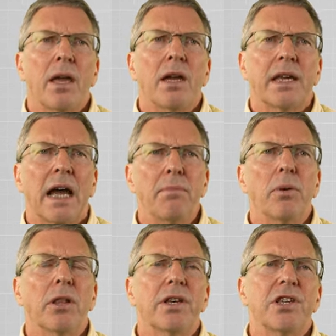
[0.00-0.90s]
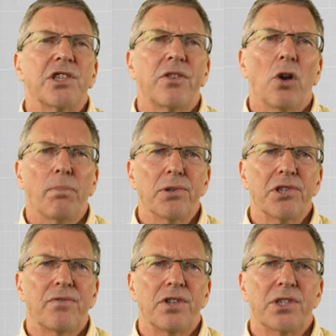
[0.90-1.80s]
Capabilities are the opposite
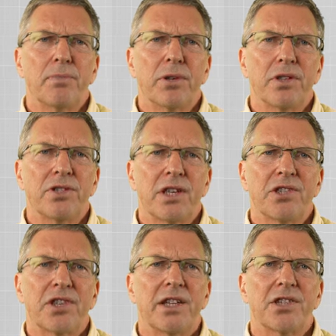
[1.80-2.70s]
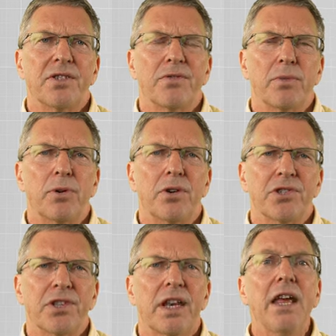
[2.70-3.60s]
of disabilities. They're states of the
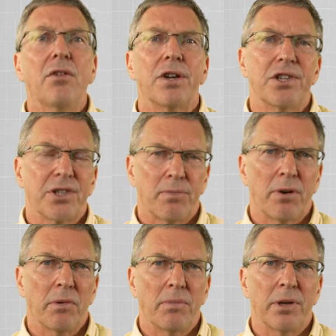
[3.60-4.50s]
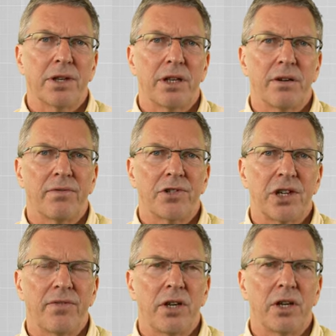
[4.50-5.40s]
person that increase the probability of
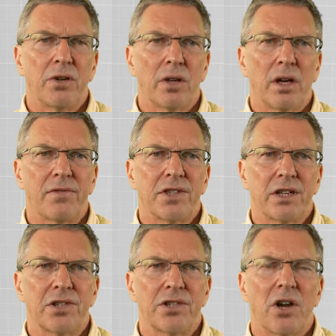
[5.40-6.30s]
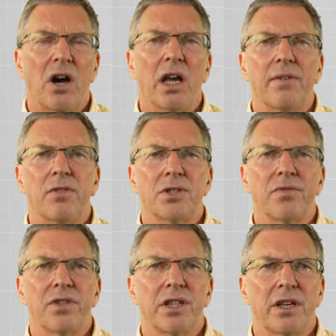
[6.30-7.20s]
achieving a good life, such as high levels of
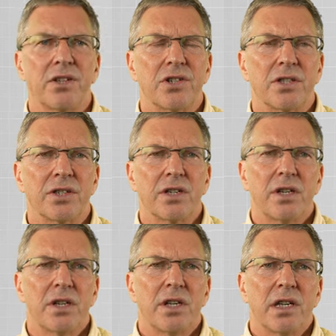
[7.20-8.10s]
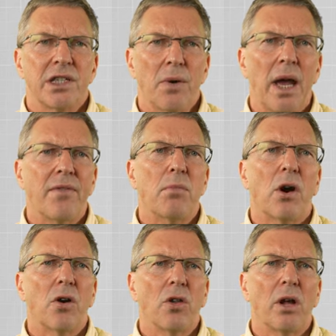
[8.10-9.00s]
intelligence. So we have a
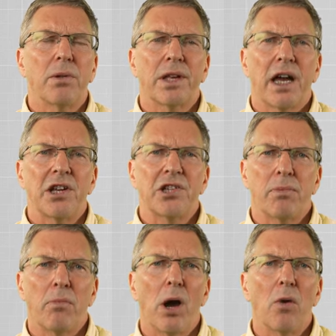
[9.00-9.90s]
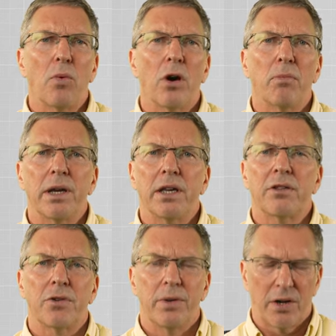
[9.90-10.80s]
moral obligation to promote well-being
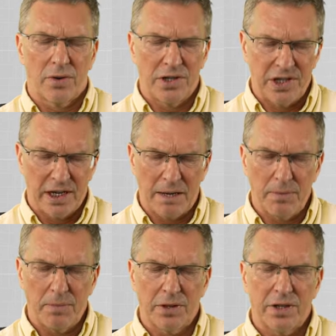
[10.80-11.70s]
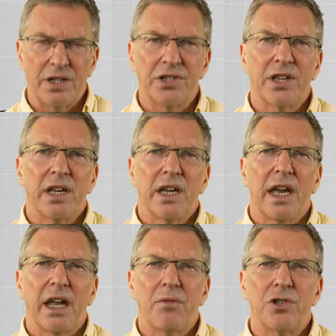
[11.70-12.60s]
through increasing capabilities
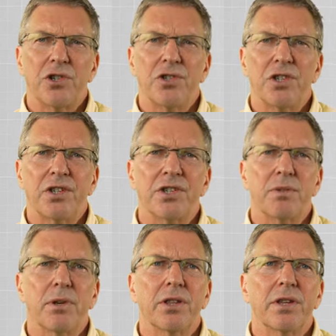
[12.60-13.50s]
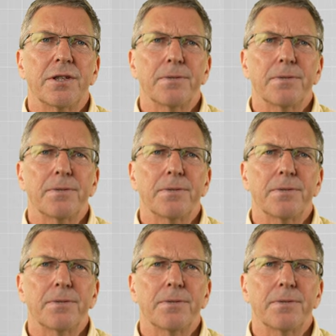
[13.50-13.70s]
and reducing disabilities.